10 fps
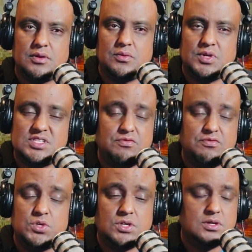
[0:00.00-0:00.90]
what's the
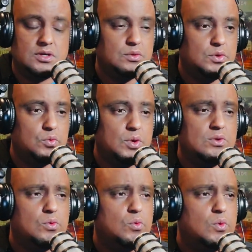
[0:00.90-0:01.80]
future?
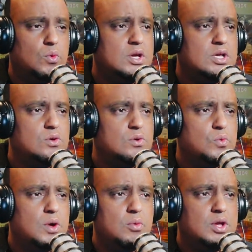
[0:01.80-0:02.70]
What
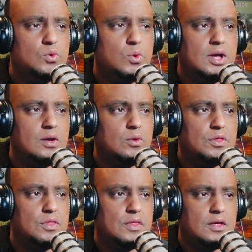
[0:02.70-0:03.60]
are we doing
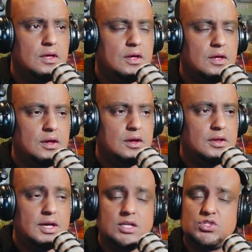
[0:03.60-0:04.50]
with?
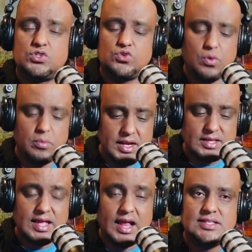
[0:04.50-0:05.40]
There is so many
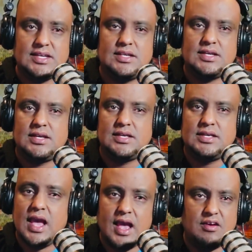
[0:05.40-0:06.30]
talented
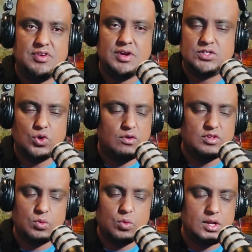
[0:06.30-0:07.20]
young Africans all
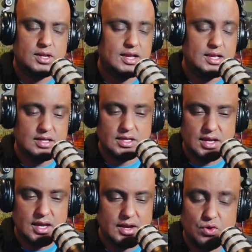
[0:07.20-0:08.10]
over the world. Like
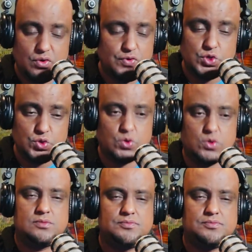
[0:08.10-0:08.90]
I know for sure,